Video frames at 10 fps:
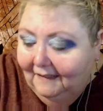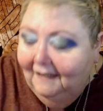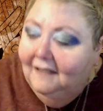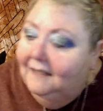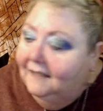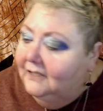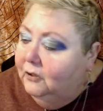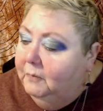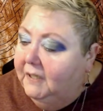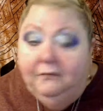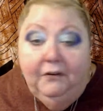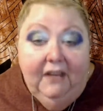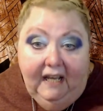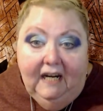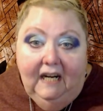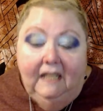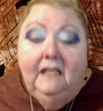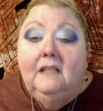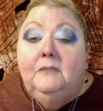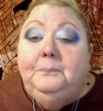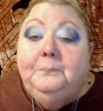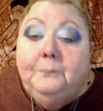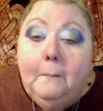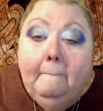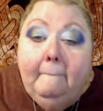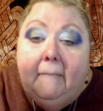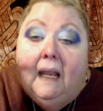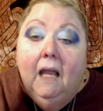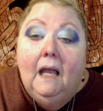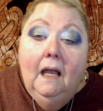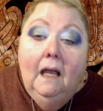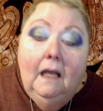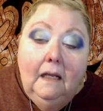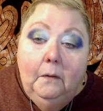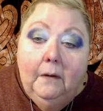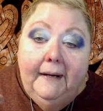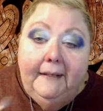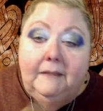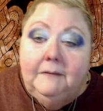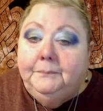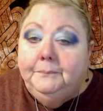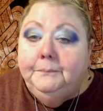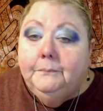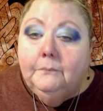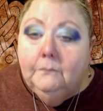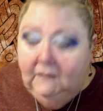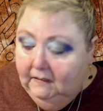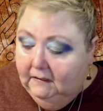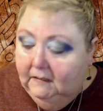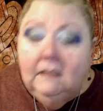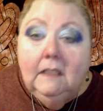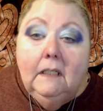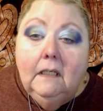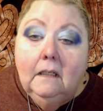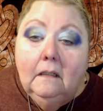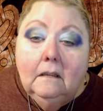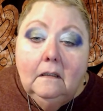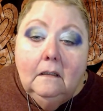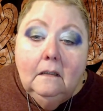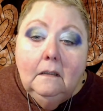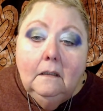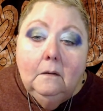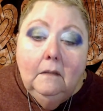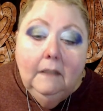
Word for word: so much for that idea. Anyway, let's see. Where am I?